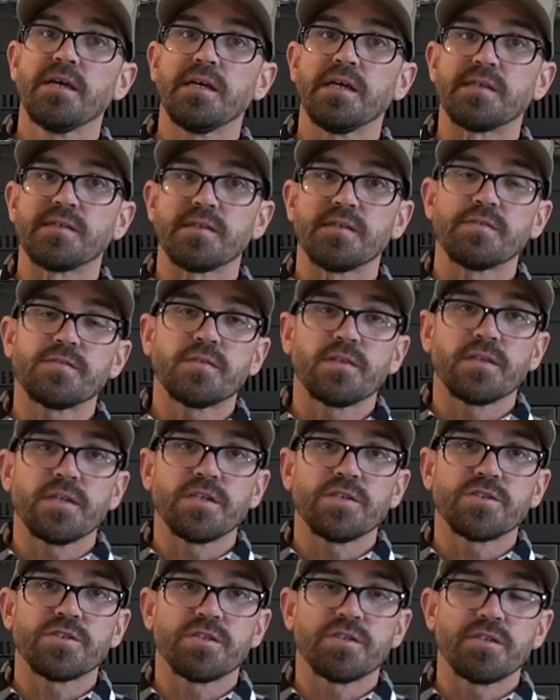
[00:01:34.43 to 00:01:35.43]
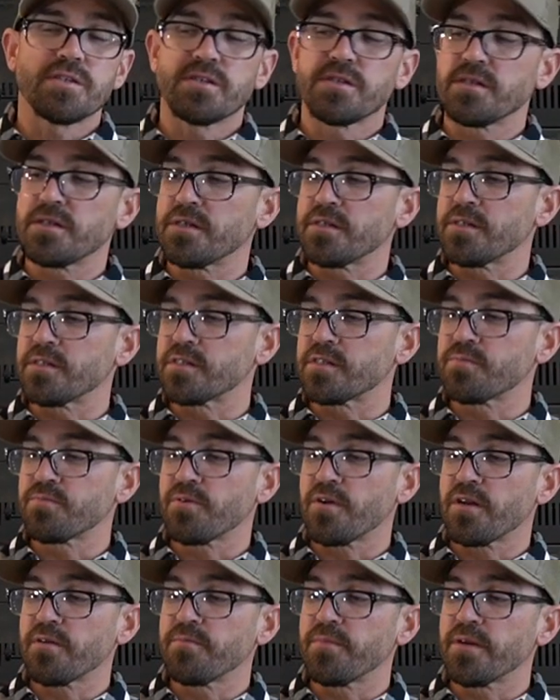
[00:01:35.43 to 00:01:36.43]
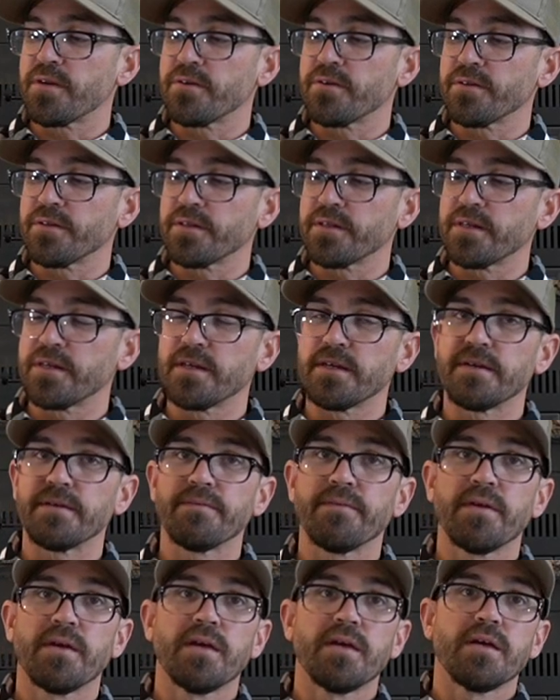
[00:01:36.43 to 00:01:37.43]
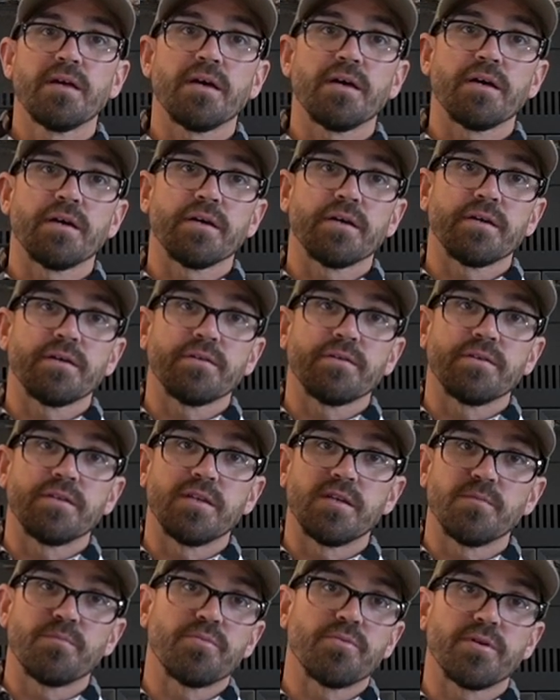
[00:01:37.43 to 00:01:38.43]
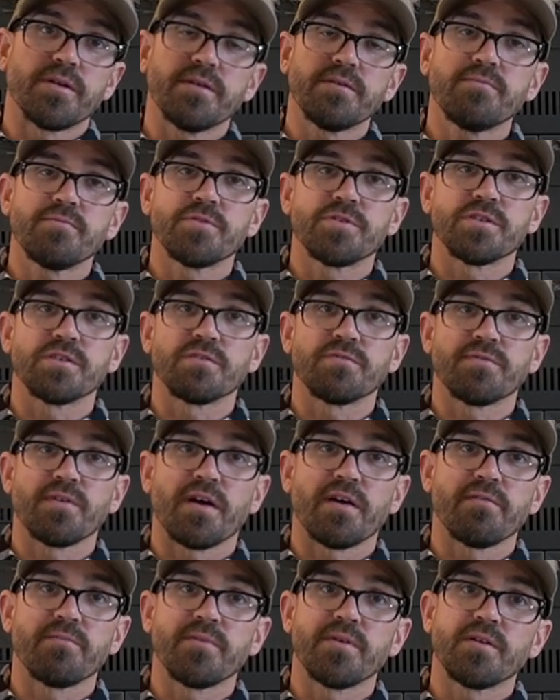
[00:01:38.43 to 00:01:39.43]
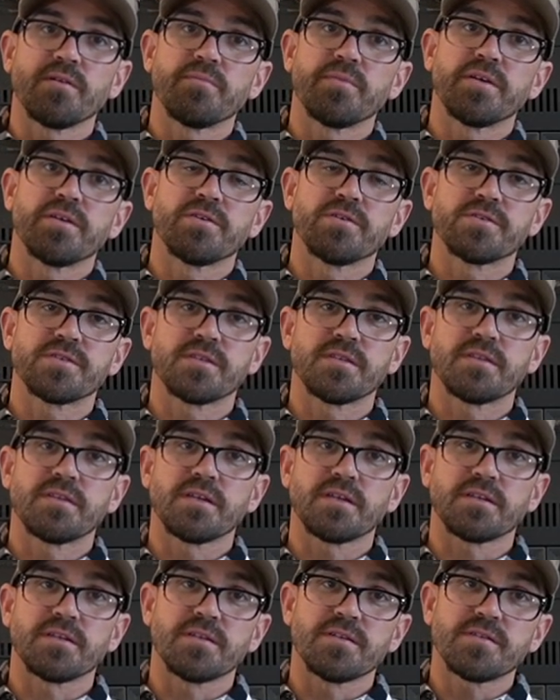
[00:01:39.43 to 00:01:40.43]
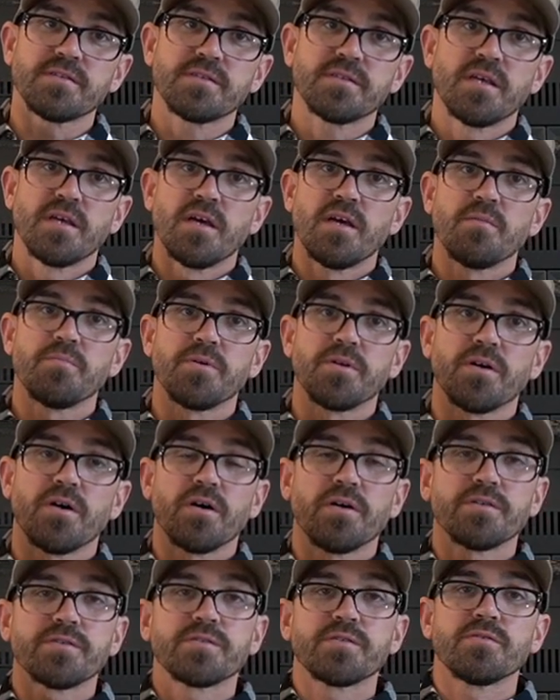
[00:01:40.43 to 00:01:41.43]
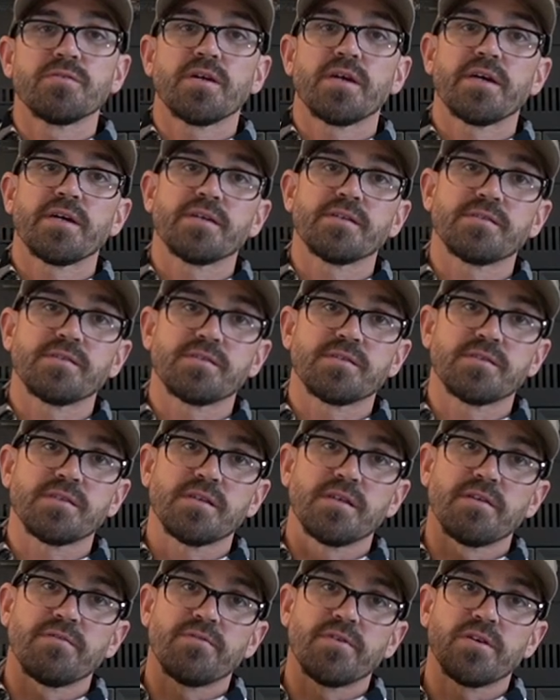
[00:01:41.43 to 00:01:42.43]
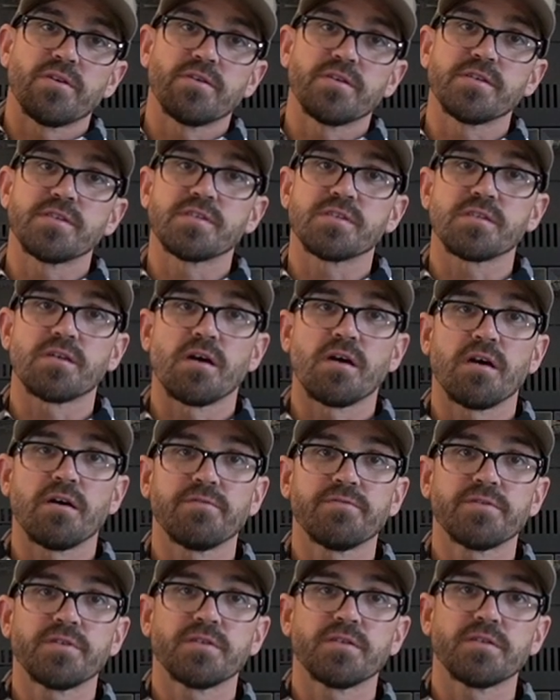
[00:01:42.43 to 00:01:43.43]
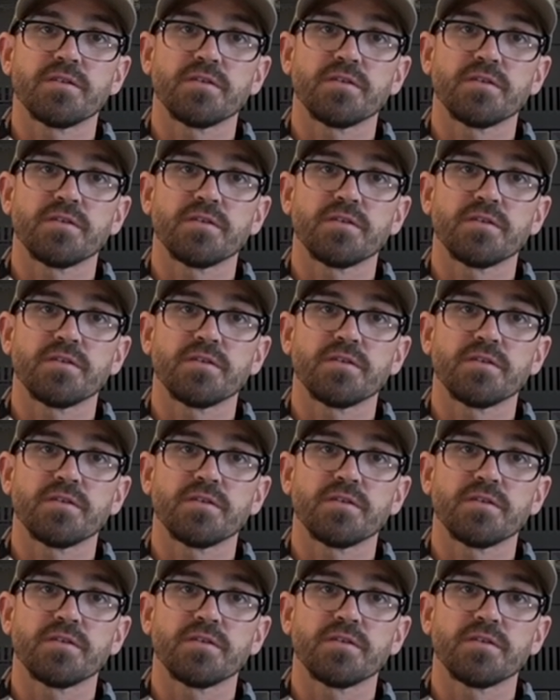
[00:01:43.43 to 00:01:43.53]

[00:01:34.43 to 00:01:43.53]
Its insulation is primarily neoprene, which is 5 millimeters in thickness, but it also has a very soft